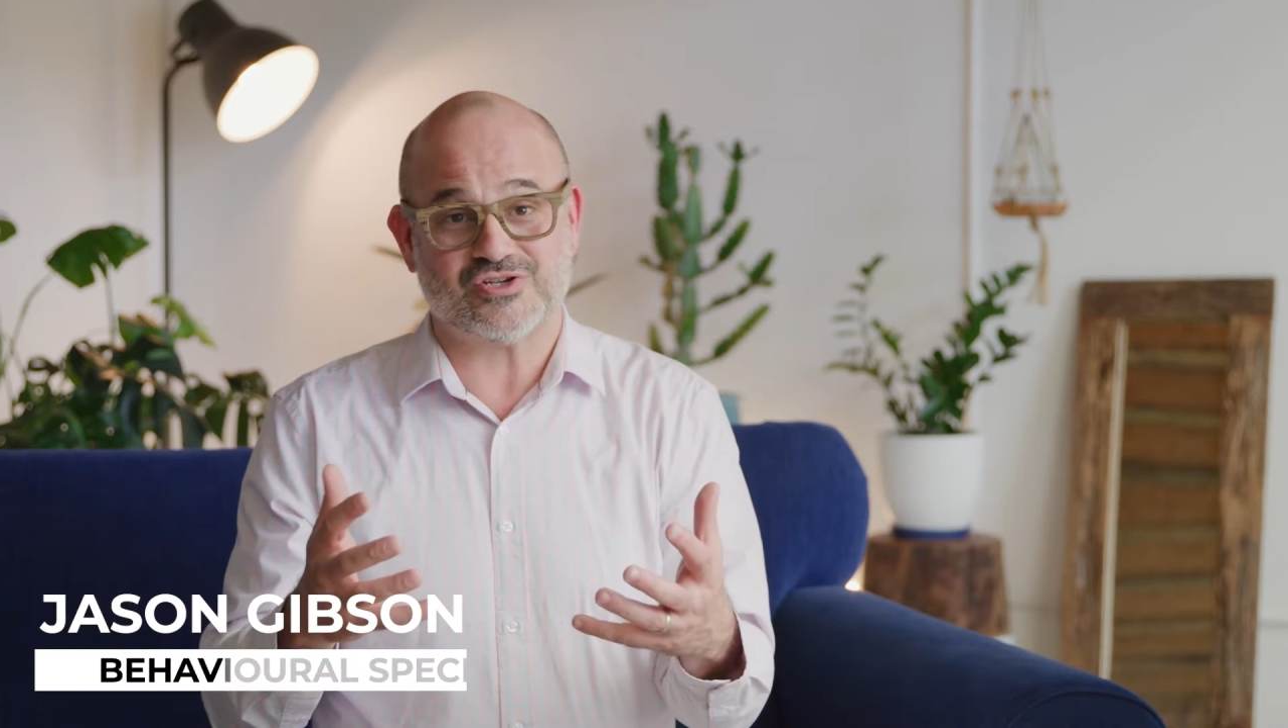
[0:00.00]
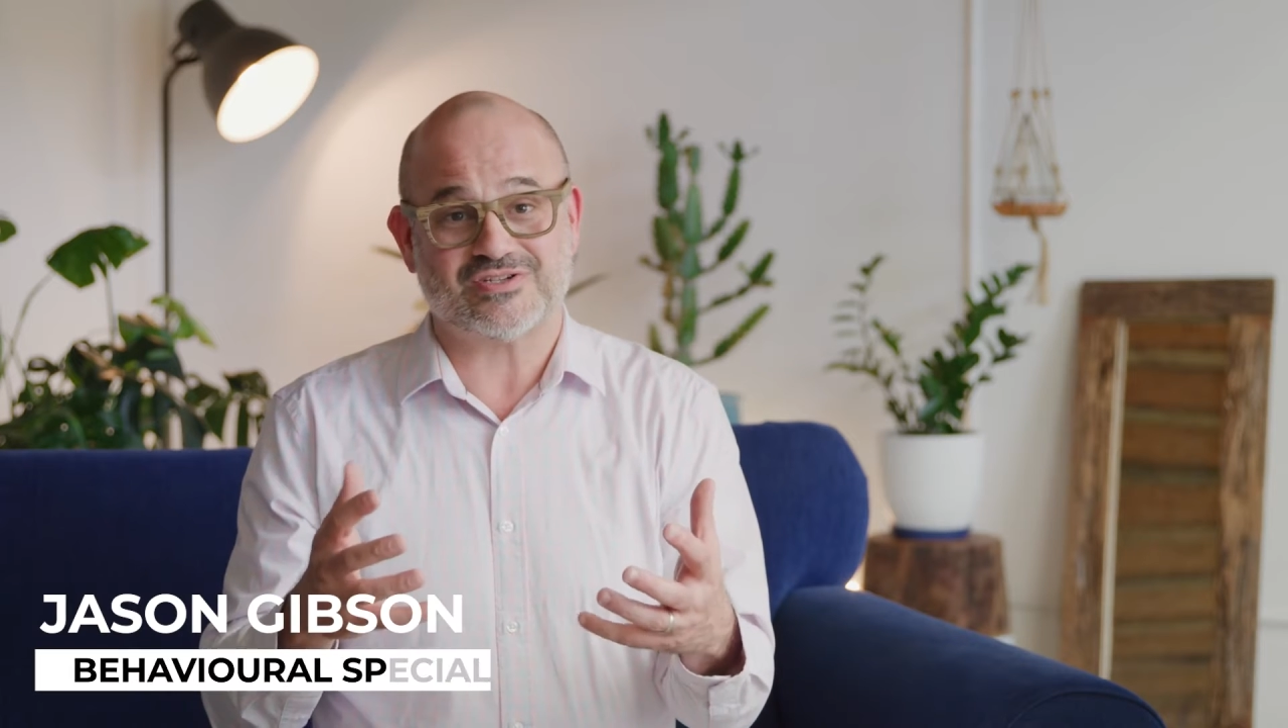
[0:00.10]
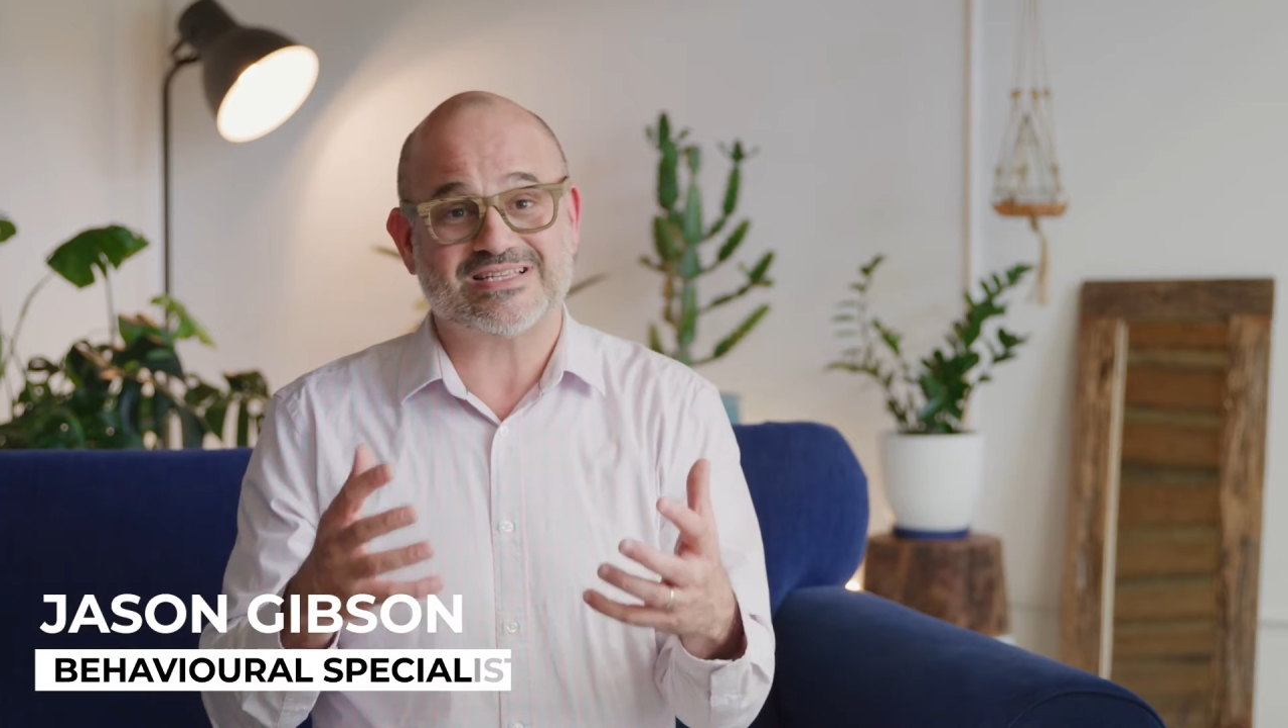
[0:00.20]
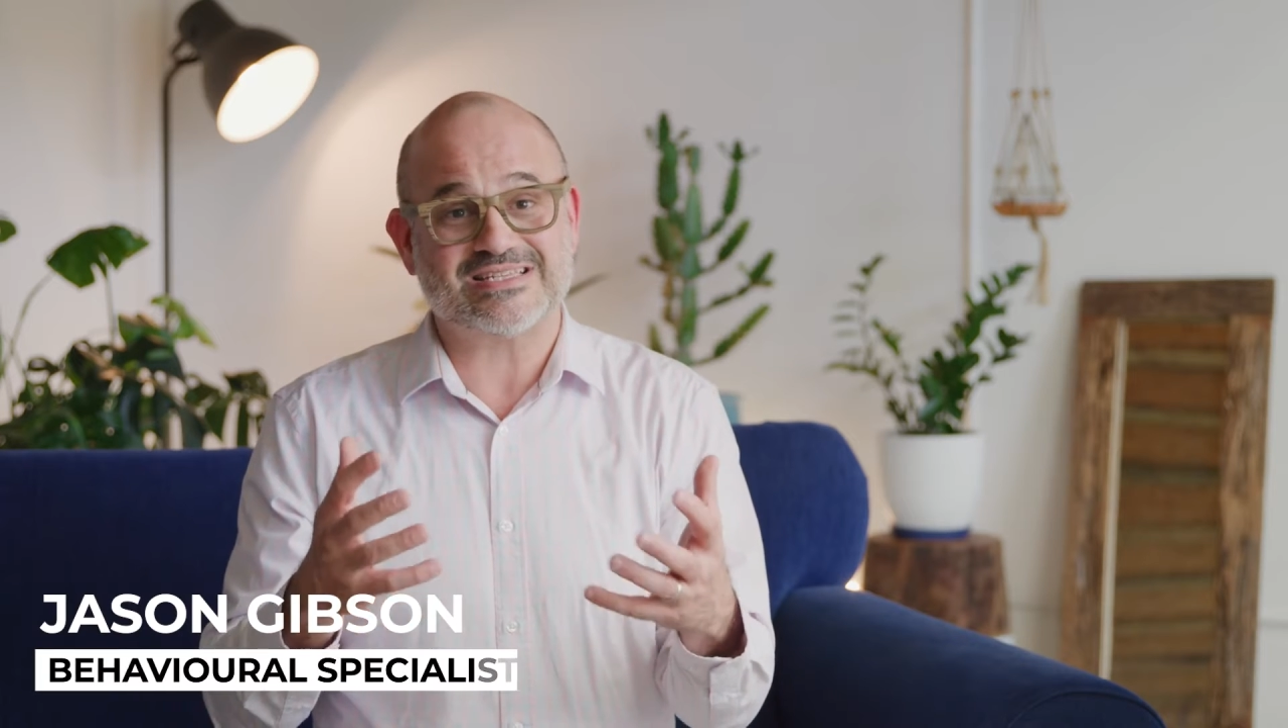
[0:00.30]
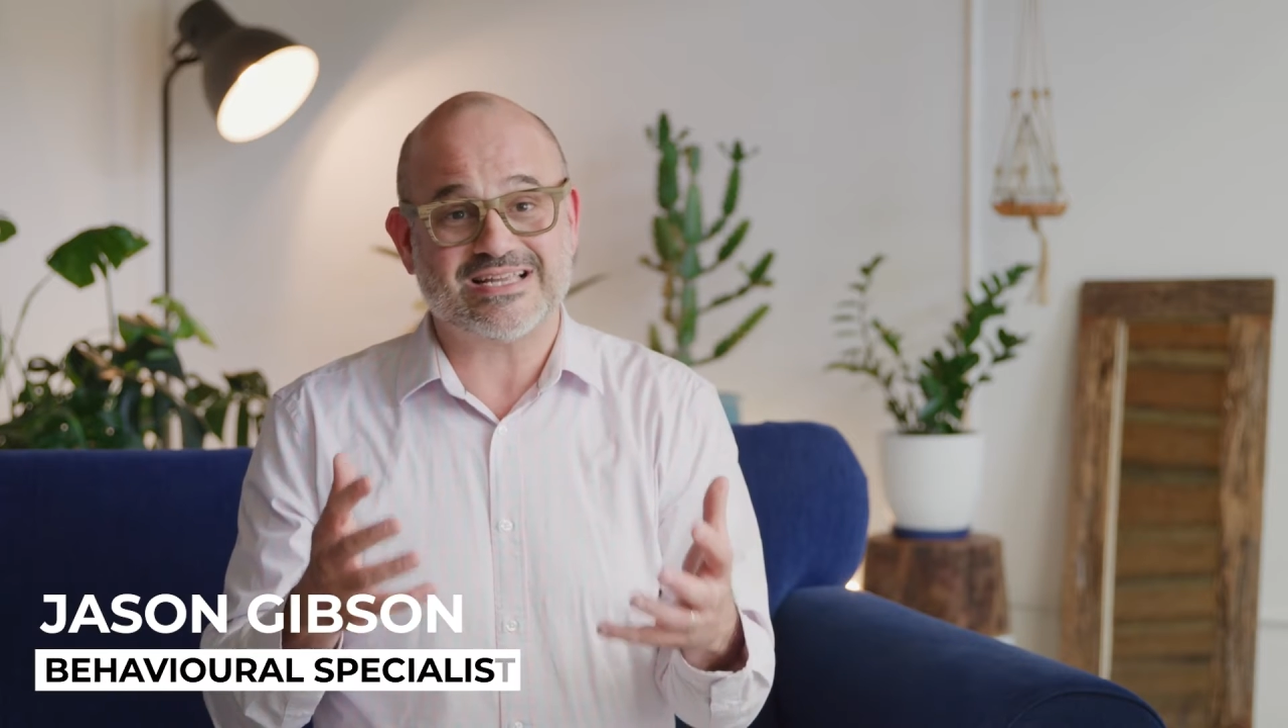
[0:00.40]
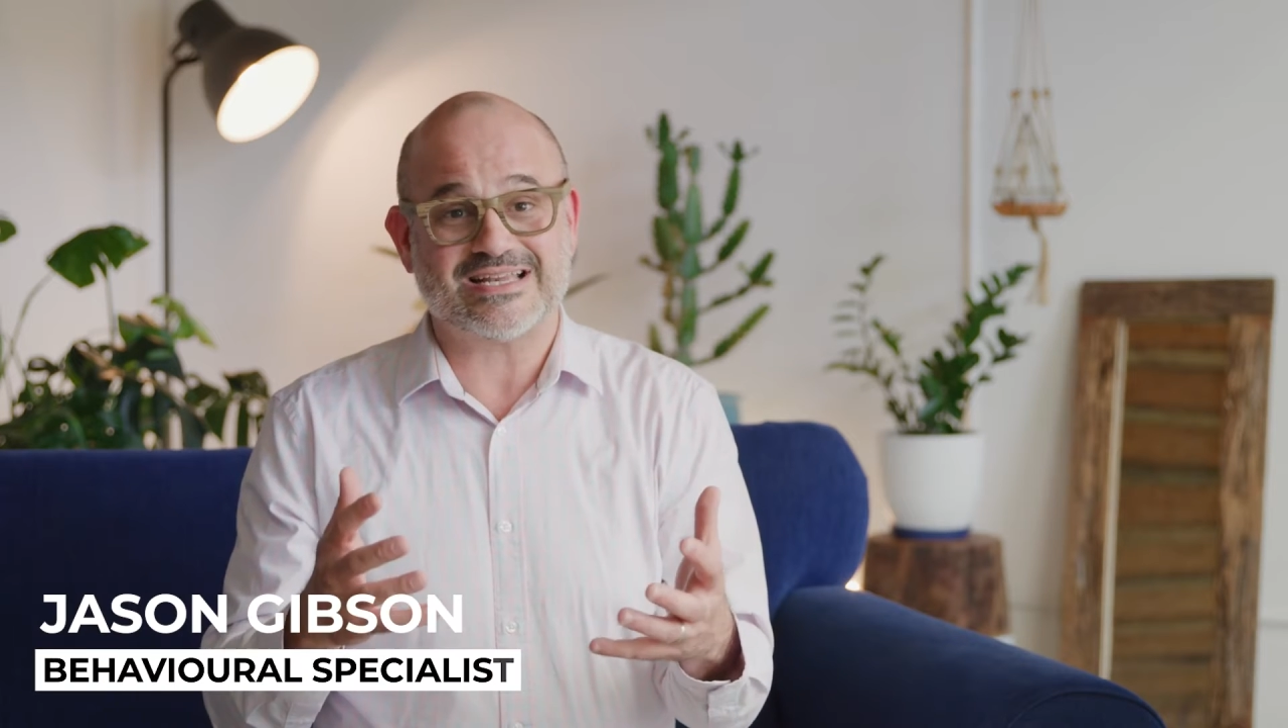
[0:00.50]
you to sit